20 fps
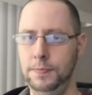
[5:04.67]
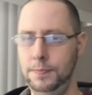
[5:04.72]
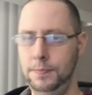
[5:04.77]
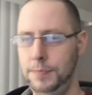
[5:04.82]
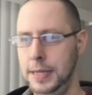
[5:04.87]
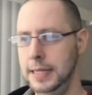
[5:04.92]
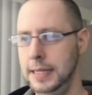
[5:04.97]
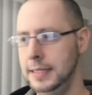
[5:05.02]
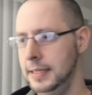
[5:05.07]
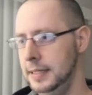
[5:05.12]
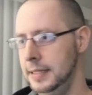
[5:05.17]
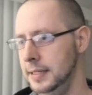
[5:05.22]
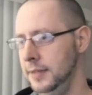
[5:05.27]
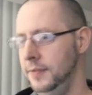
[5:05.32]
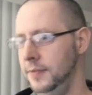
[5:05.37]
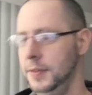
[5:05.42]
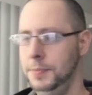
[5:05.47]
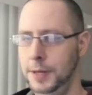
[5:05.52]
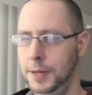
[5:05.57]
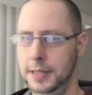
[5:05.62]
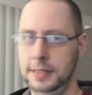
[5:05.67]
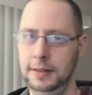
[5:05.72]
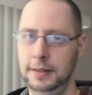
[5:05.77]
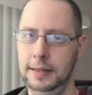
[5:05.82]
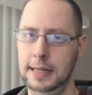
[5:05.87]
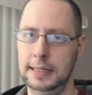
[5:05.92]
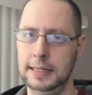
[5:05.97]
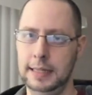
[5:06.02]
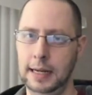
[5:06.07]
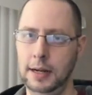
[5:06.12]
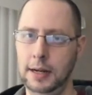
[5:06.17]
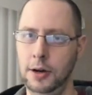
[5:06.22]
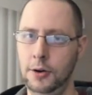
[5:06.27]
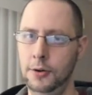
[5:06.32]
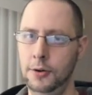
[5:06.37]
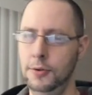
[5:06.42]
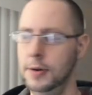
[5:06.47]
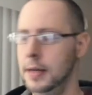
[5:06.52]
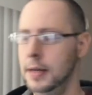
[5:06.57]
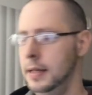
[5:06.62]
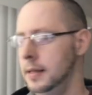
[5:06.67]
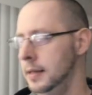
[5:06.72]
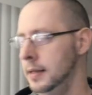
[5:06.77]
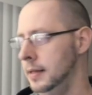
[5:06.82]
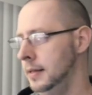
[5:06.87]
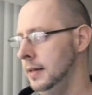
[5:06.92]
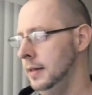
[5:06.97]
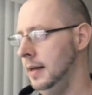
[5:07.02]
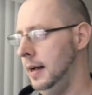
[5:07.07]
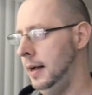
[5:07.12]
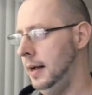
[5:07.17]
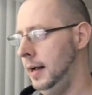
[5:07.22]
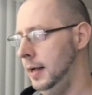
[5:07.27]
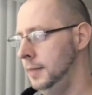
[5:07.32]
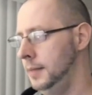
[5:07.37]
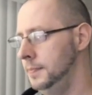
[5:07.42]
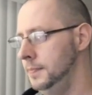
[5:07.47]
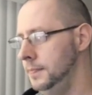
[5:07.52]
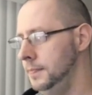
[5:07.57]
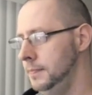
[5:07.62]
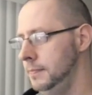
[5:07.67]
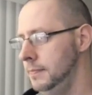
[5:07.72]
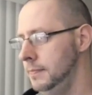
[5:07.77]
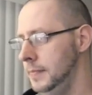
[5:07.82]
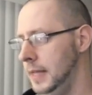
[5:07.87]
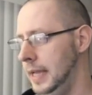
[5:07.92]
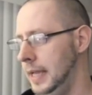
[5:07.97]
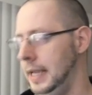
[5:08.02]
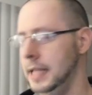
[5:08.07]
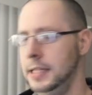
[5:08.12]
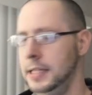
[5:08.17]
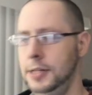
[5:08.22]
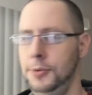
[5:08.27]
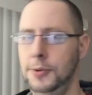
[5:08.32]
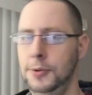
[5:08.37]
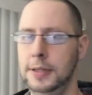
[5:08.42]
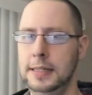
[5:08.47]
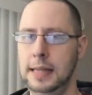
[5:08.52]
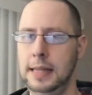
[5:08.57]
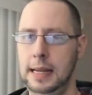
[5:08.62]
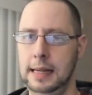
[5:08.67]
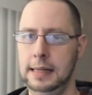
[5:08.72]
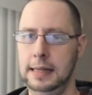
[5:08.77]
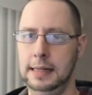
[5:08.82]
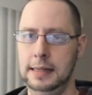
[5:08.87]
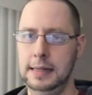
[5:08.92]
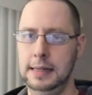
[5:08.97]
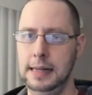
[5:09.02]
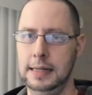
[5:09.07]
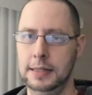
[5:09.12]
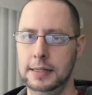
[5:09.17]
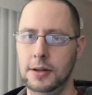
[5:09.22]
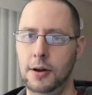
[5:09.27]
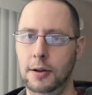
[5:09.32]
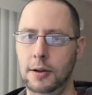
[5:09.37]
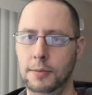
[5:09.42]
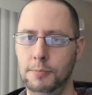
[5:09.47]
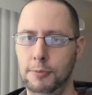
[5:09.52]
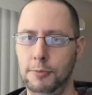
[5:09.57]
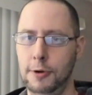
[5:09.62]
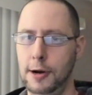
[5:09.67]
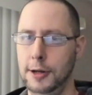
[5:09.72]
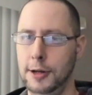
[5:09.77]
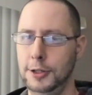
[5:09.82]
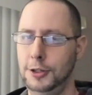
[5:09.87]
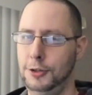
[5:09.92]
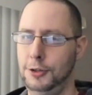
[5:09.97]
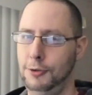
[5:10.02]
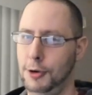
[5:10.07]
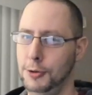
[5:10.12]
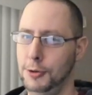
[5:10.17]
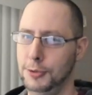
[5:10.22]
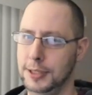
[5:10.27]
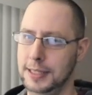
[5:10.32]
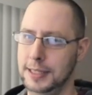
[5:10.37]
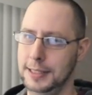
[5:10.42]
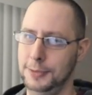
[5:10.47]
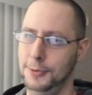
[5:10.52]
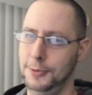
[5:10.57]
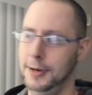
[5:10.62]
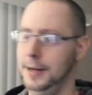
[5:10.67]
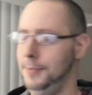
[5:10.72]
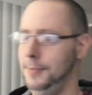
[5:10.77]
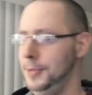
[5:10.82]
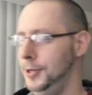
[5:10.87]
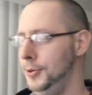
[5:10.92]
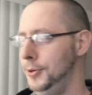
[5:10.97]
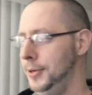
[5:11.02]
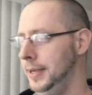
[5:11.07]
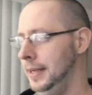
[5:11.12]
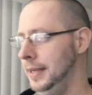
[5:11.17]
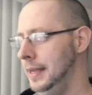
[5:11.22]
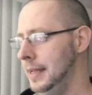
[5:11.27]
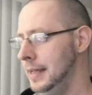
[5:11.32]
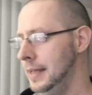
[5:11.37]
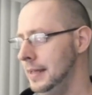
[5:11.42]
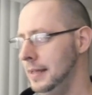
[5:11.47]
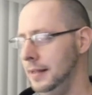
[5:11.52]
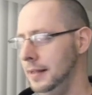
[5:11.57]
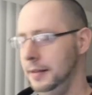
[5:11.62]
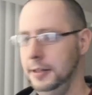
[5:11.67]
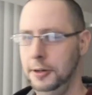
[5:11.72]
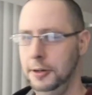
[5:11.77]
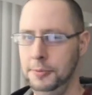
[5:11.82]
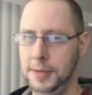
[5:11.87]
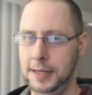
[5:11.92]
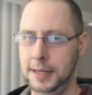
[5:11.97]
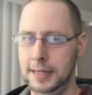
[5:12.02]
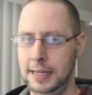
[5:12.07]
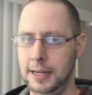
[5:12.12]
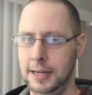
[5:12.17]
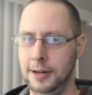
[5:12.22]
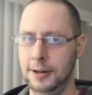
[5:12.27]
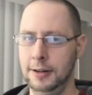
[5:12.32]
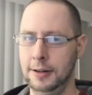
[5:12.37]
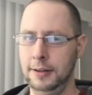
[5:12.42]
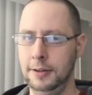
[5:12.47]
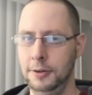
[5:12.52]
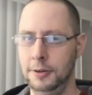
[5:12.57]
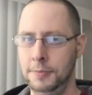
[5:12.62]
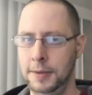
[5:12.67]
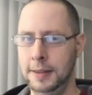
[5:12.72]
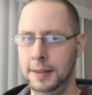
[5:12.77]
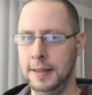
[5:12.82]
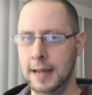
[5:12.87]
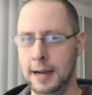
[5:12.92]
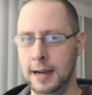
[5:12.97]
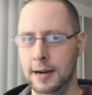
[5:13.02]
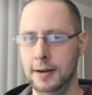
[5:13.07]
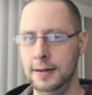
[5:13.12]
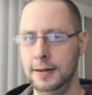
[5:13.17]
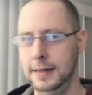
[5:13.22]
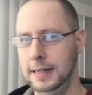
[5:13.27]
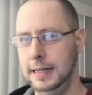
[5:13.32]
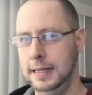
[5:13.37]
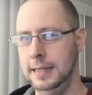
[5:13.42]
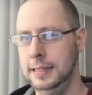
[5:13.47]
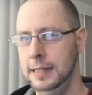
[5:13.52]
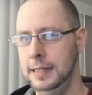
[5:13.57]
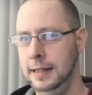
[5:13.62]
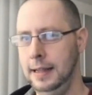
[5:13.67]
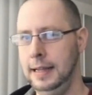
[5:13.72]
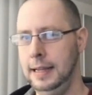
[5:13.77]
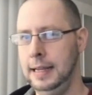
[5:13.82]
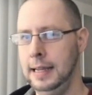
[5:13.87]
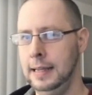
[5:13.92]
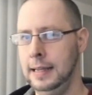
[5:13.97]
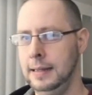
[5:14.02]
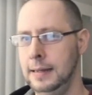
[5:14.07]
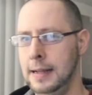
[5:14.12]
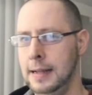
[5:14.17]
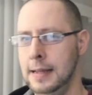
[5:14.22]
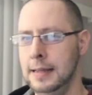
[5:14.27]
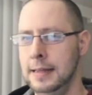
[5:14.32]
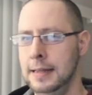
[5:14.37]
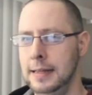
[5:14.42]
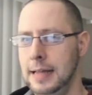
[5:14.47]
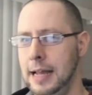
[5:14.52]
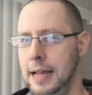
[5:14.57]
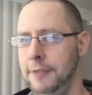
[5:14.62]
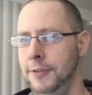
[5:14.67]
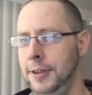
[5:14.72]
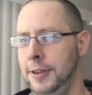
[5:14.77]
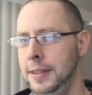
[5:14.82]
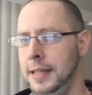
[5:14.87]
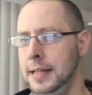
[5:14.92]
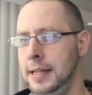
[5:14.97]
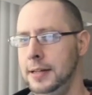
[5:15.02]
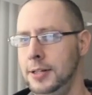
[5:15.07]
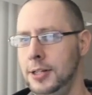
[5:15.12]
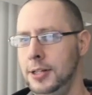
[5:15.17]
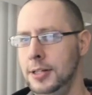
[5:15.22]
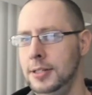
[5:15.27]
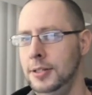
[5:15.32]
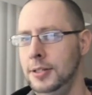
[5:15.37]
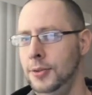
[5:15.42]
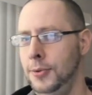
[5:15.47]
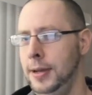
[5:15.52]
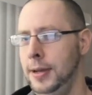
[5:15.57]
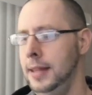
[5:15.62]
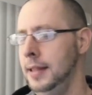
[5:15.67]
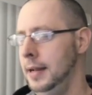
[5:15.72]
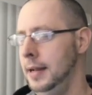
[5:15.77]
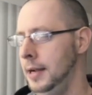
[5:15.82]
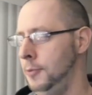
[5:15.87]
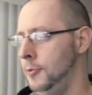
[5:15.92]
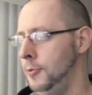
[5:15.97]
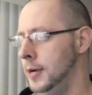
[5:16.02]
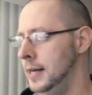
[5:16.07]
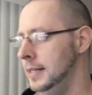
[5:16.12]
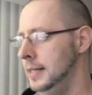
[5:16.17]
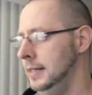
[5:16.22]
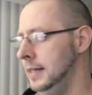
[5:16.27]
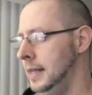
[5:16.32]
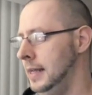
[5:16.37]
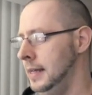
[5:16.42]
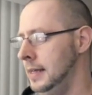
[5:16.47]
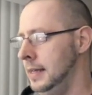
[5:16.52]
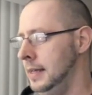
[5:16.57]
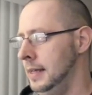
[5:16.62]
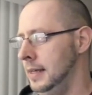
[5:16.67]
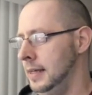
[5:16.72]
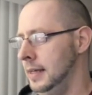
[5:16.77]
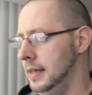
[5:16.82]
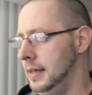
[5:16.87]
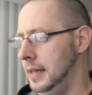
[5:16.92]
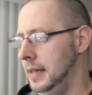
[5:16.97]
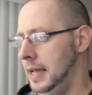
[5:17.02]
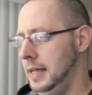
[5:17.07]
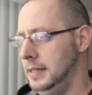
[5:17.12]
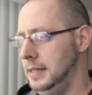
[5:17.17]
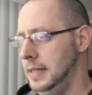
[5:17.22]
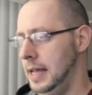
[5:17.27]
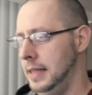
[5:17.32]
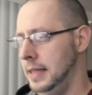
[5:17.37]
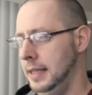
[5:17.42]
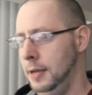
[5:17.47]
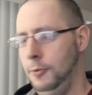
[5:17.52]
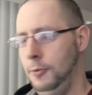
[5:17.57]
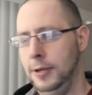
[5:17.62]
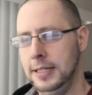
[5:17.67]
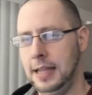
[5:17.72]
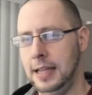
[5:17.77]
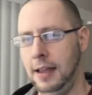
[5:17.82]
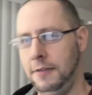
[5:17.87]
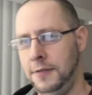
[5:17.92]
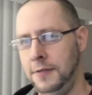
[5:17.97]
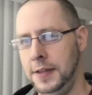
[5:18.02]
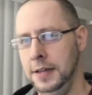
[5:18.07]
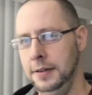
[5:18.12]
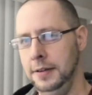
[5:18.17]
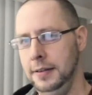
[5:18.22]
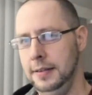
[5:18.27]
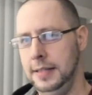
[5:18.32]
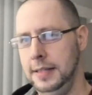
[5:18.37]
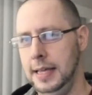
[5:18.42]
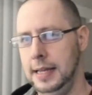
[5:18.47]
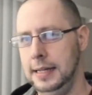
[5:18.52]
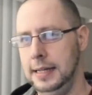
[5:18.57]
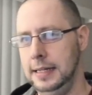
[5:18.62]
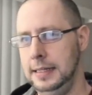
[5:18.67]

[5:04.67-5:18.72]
pieces of the puzzle as I go. I guess you would say it's called broad strokes is what I'm doing. A little bit here, a little bit there, until I get everything just the way that I want. And then once I feel that